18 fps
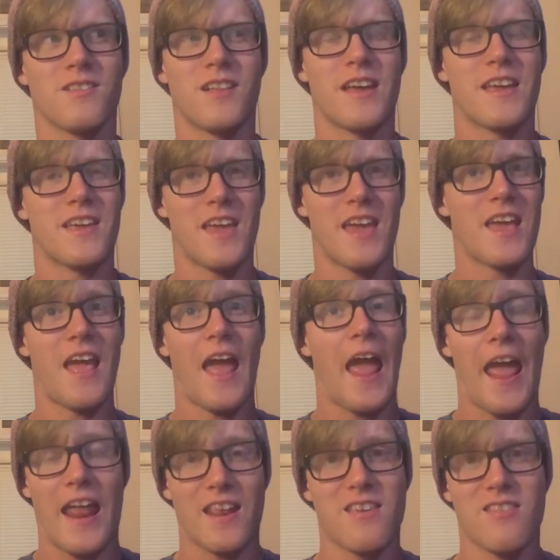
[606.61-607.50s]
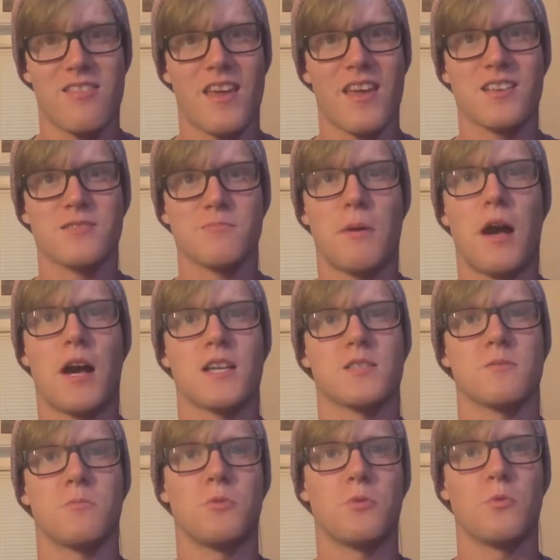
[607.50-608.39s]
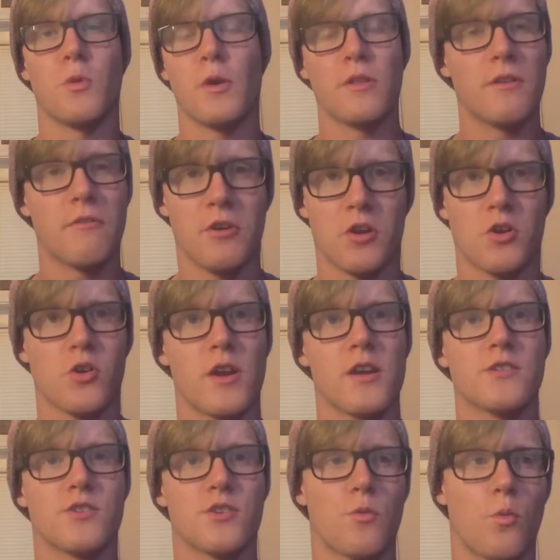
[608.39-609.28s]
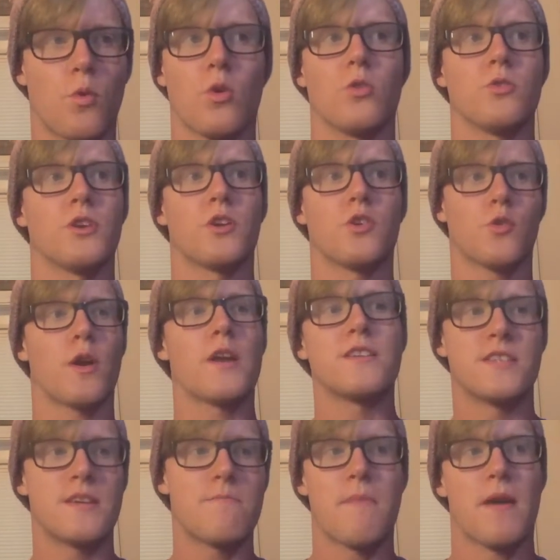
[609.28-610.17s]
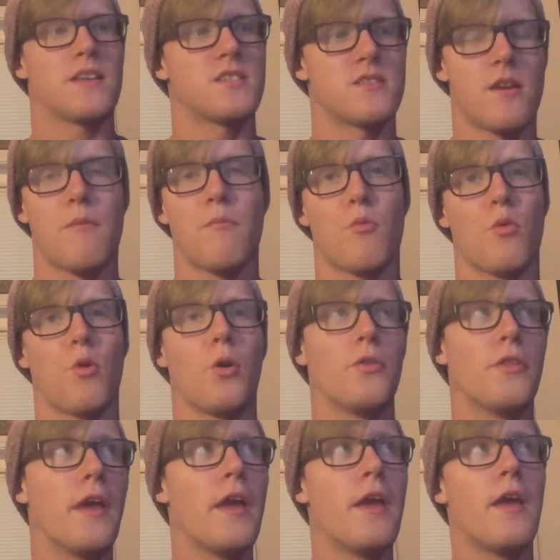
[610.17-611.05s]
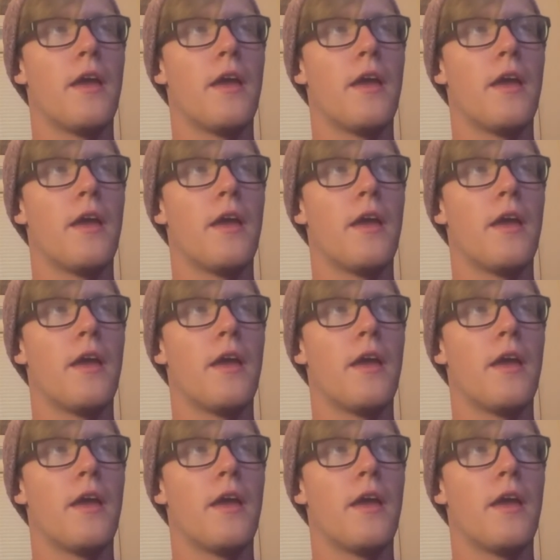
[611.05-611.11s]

Like, anything is possible. We live in a crazy world, a crazy messed up world.